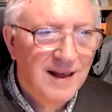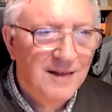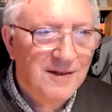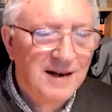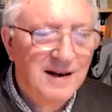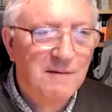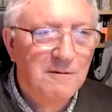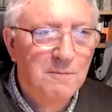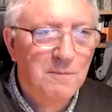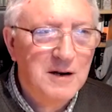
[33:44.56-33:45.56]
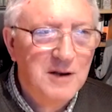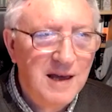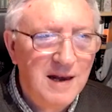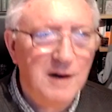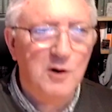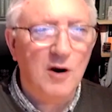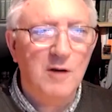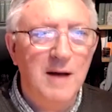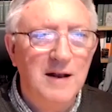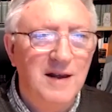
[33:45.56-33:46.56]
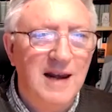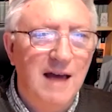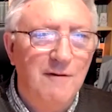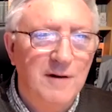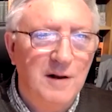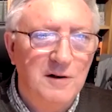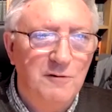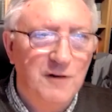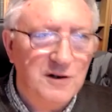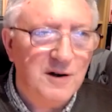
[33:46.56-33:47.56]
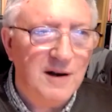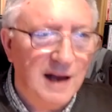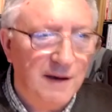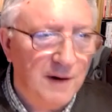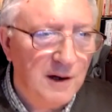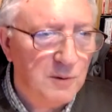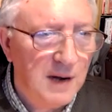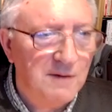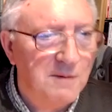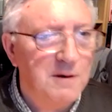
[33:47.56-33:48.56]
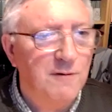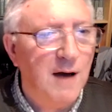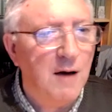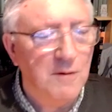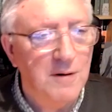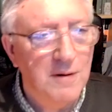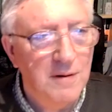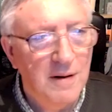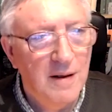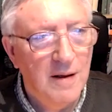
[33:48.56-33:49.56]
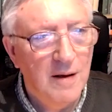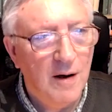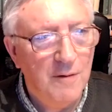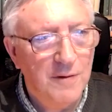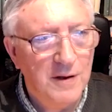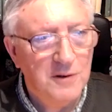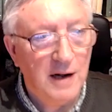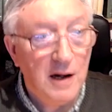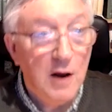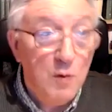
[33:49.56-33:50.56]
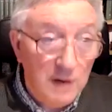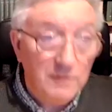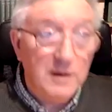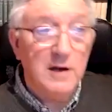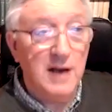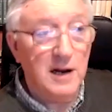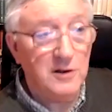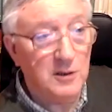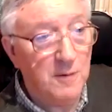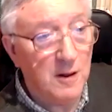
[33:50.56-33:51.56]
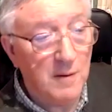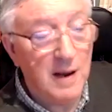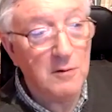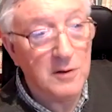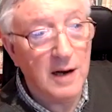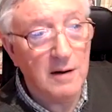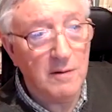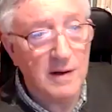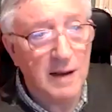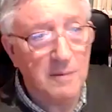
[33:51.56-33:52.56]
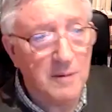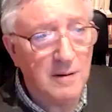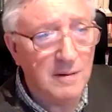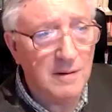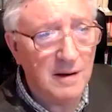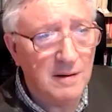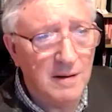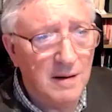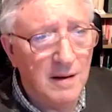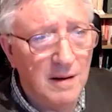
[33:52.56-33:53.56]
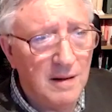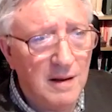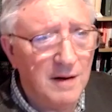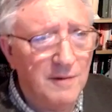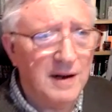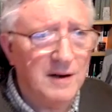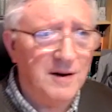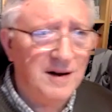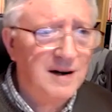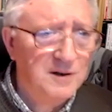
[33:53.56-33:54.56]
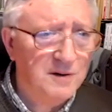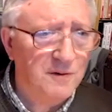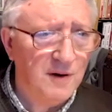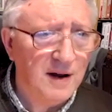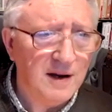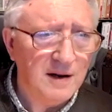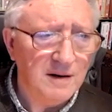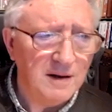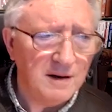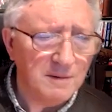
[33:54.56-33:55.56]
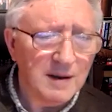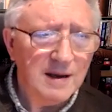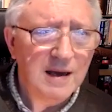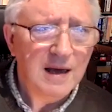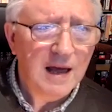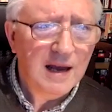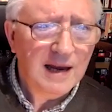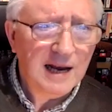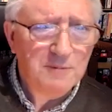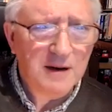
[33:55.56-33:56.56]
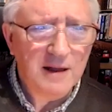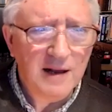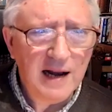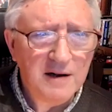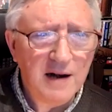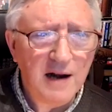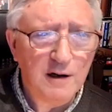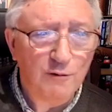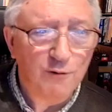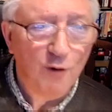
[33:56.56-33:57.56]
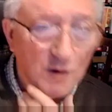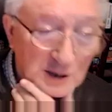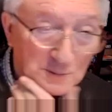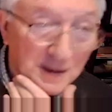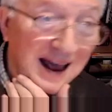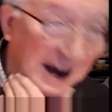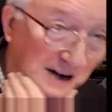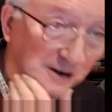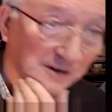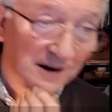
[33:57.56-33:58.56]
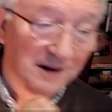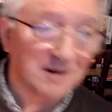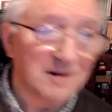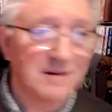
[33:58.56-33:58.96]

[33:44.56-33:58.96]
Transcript: that material, documentary evidence, physical evidence would ever be found of this sect, who lived in the deserts, by the way, outside of the capital. They, they lived like guerrillas, if you like. In yes, but in the late 1940s, by accident,